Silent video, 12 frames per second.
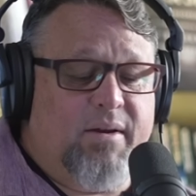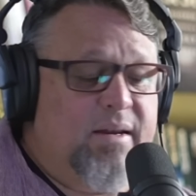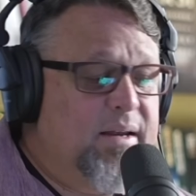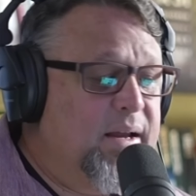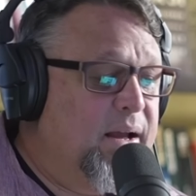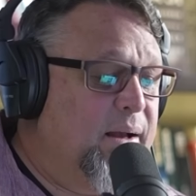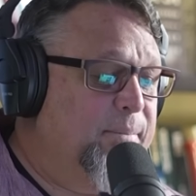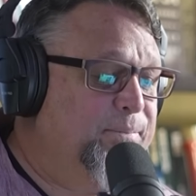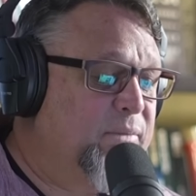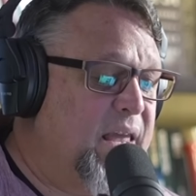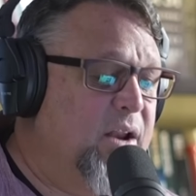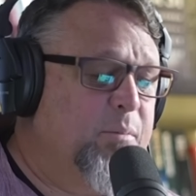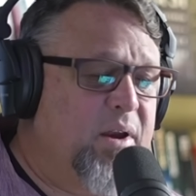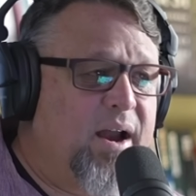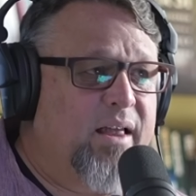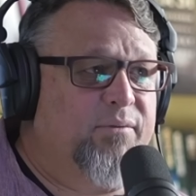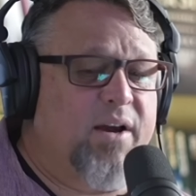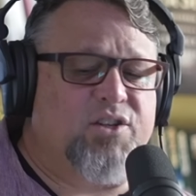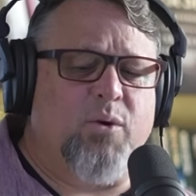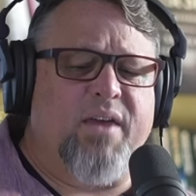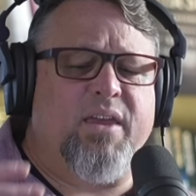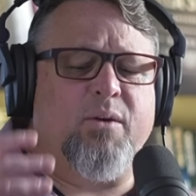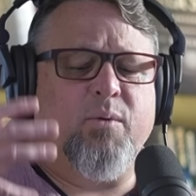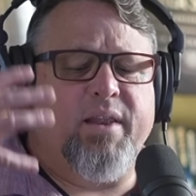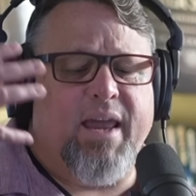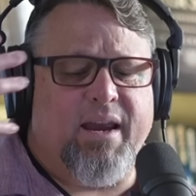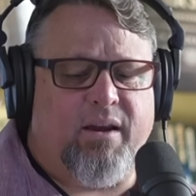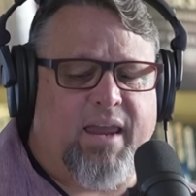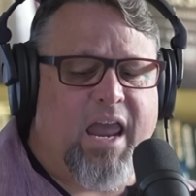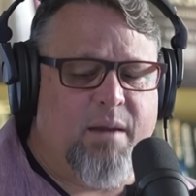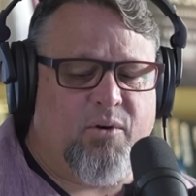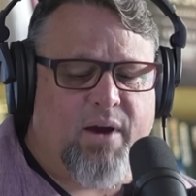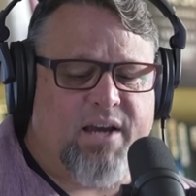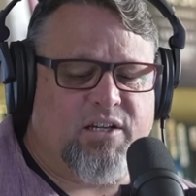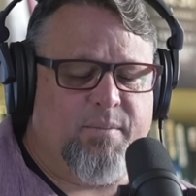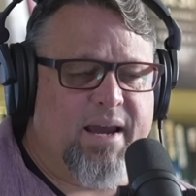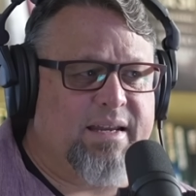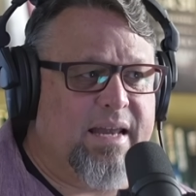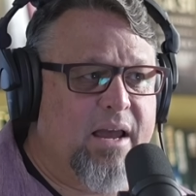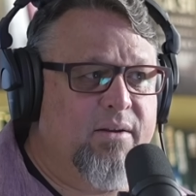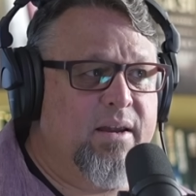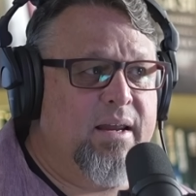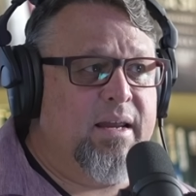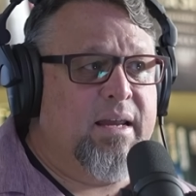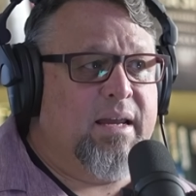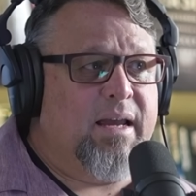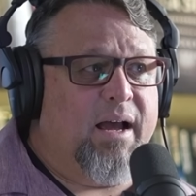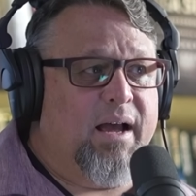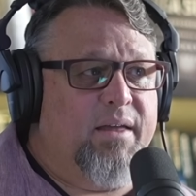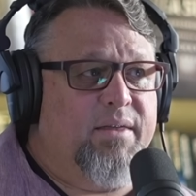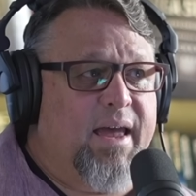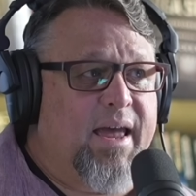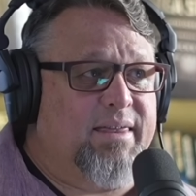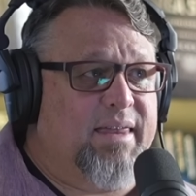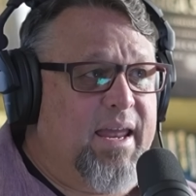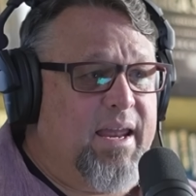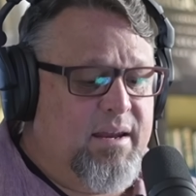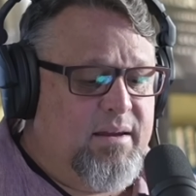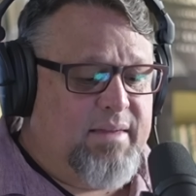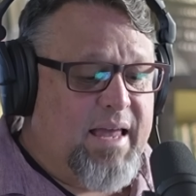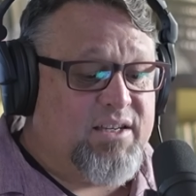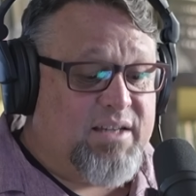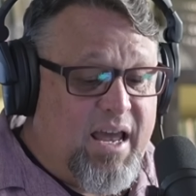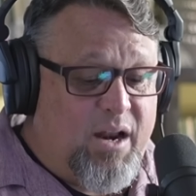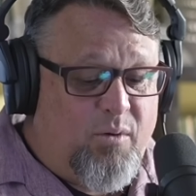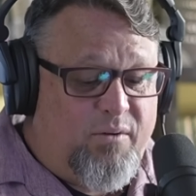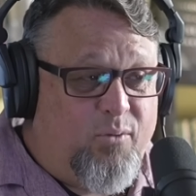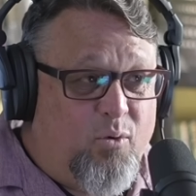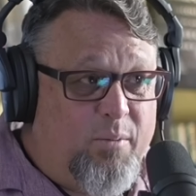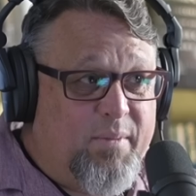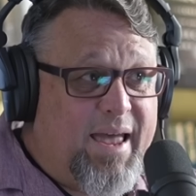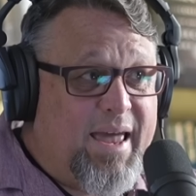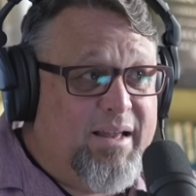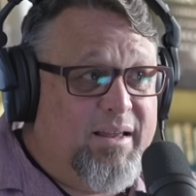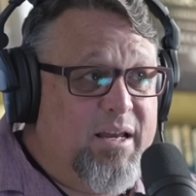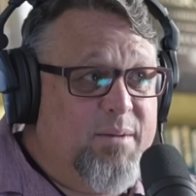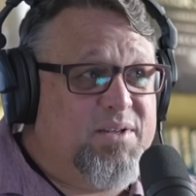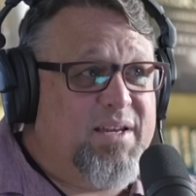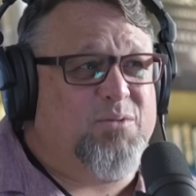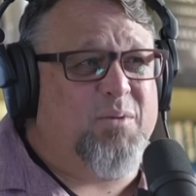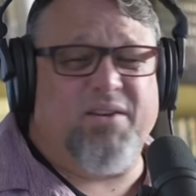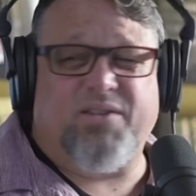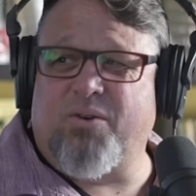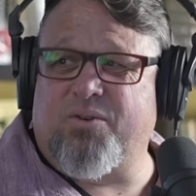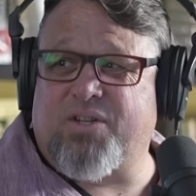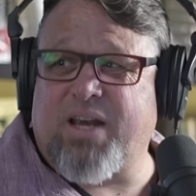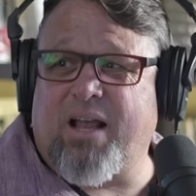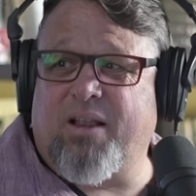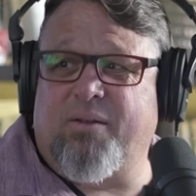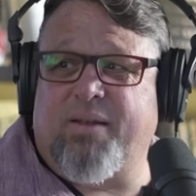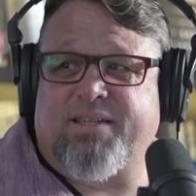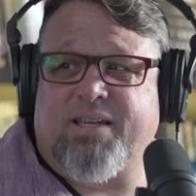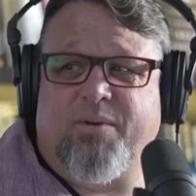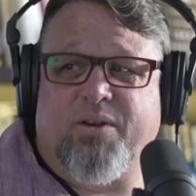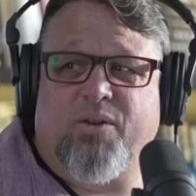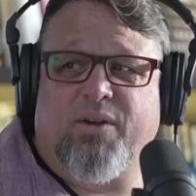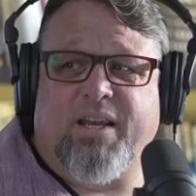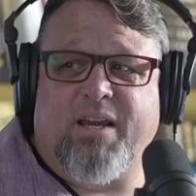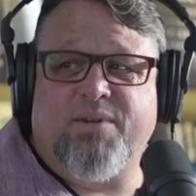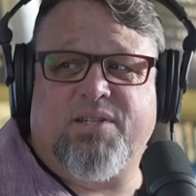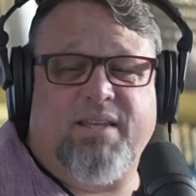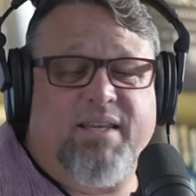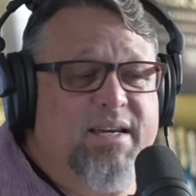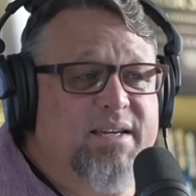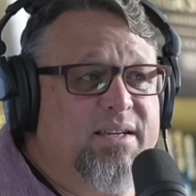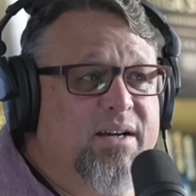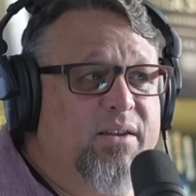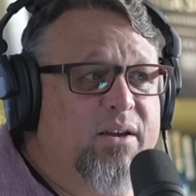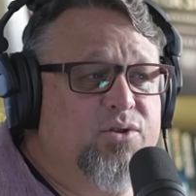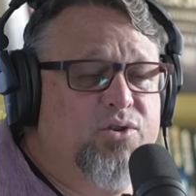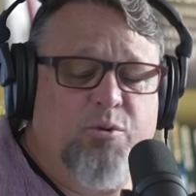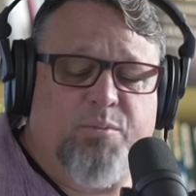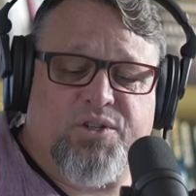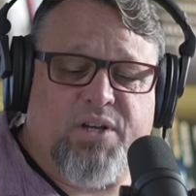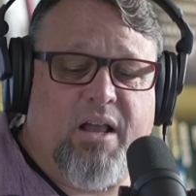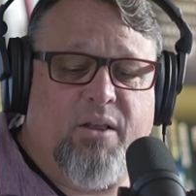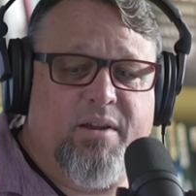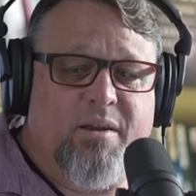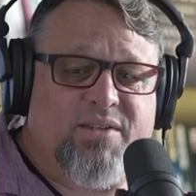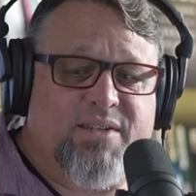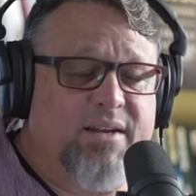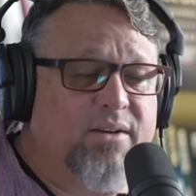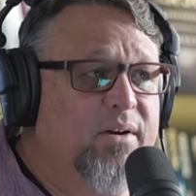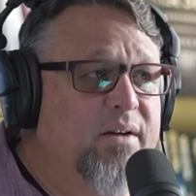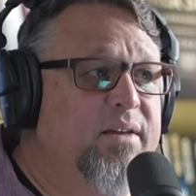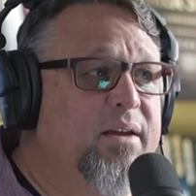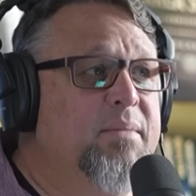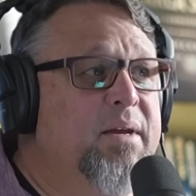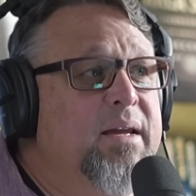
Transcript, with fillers: And it would be highly fractured. So I think when they came crashing back down, that's kind of what formed that ellipse. That's why they're so shallow. Like I said, when you look at images of these, they're super shallow in the center of them.